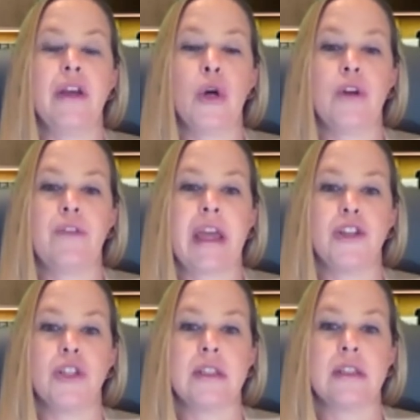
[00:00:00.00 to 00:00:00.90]

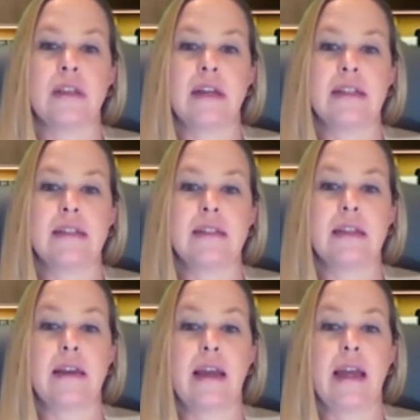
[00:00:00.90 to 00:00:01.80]
notification to the
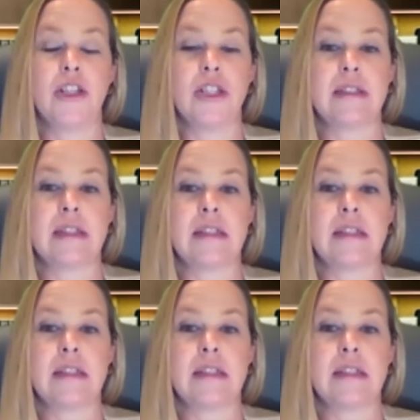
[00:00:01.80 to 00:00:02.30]
licensing agency